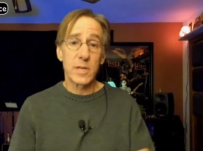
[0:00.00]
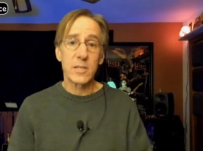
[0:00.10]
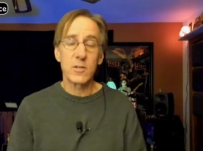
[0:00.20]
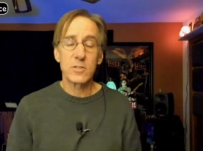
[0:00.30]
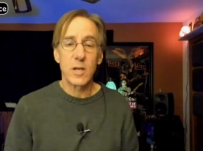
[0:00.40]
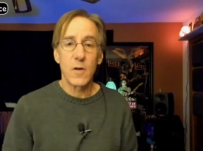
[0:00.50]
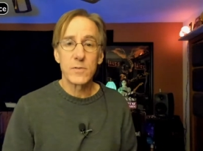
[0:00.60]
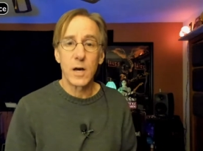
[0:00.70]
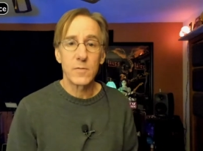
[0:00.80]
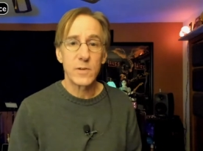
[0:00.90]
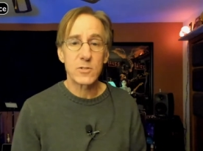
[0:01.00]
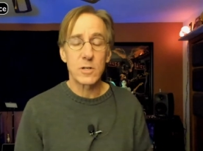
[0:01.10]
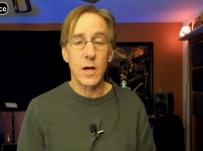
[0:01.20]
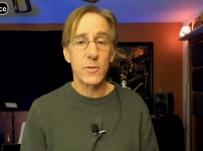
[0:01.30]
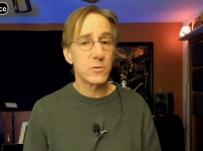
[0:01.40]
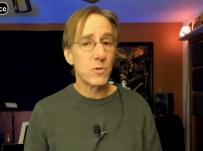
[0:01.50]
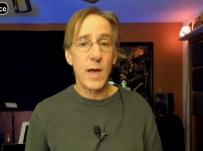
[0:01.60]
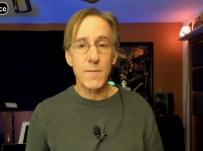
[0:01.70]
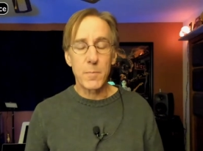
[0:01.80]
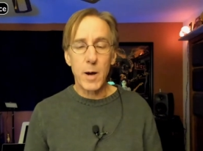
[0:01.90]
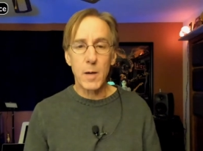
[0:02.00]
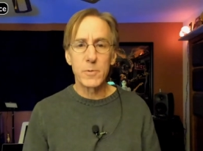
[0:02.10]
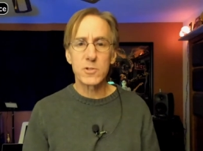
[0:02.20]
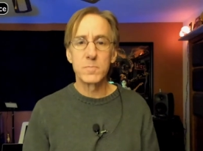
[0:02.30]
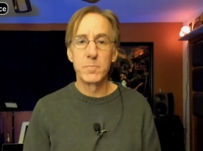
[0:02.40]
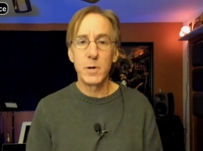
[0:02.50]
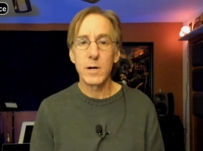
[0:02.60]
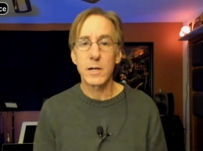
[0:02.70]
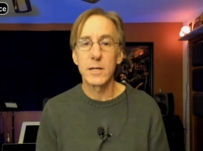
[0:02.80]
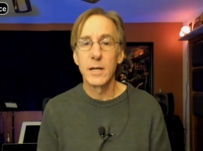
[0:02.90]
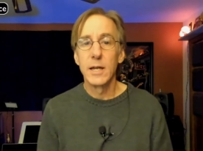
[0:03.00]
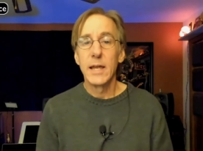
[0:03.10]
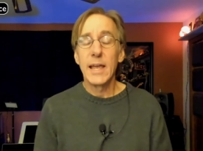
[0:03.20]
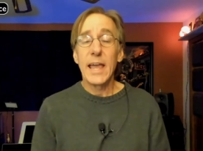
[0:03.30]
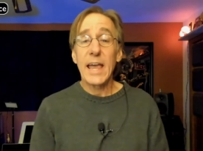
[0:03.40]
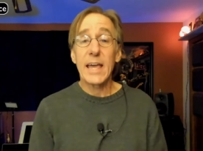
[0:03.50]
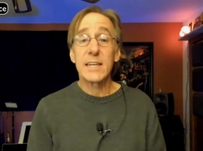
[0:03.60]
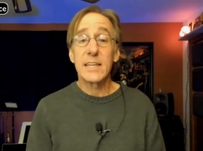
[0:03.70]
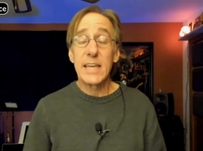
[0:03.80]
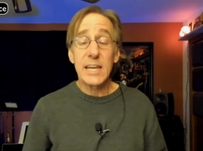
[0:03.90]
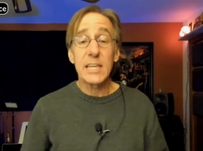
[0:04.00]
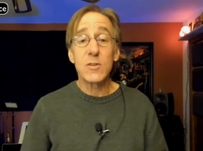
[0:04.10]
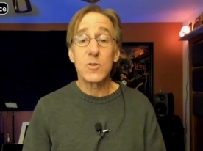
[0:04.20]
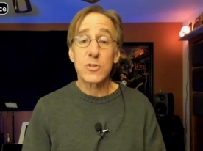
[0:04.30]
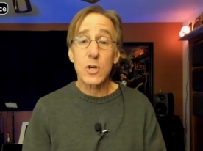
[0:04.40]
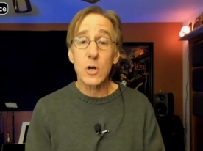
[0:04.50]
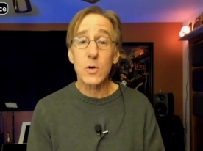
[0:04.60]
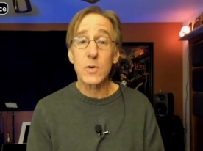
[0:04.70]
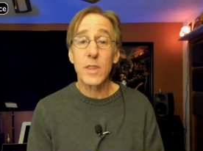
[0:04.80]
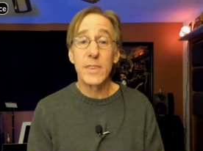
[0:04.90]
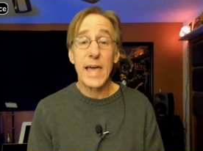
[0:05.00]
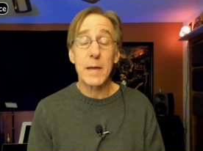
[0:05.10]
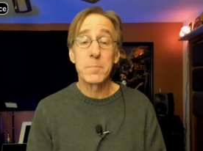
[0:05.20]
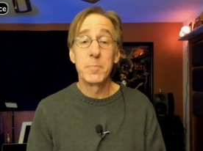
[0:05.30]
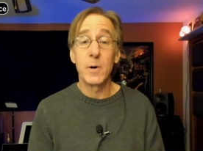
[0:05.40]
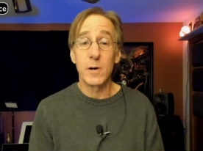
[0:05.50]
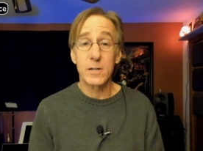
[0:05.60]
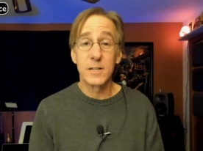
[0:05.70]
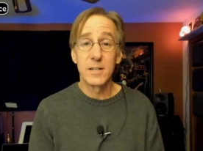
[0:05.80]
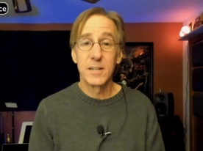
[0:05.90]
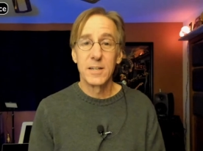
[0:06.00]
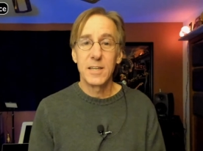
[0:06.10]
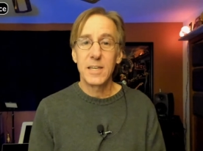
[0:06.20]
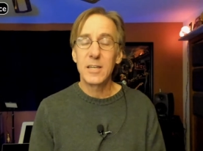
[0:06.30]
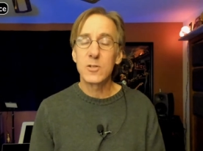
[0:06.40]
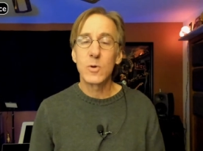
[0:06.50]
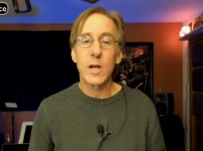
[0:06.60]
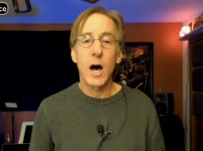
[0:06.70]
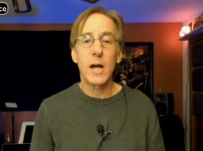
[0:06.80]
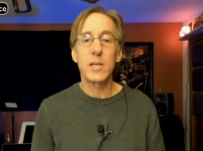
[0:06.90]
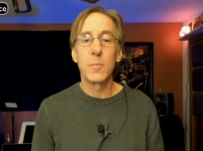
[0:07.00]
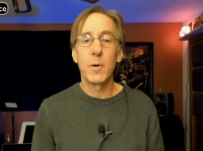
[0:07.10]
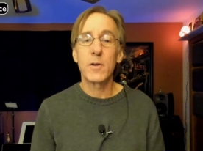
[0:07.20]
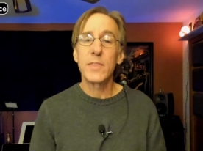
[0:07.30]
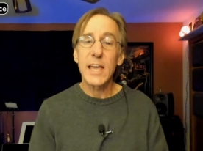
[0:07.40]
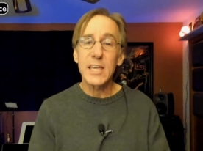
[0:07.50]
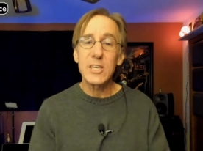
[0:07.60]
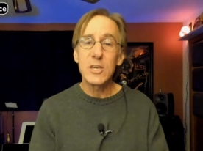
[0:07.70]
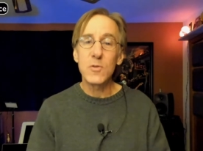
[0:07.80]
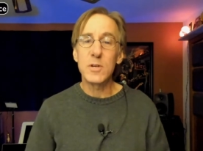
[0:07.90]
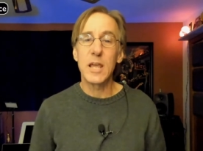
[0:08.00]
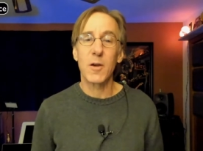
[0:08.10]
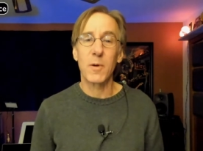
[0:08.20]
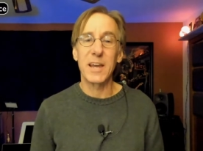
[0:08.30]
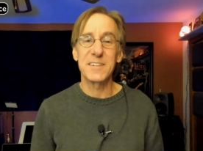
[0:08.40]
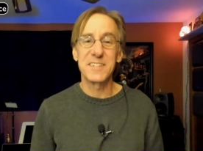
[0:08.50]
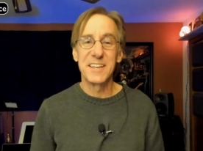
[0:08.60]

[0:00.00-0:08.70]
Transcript: like yourself, nonfiction authors who have a published book, and getting you to turn that book into an audiobook that you narrate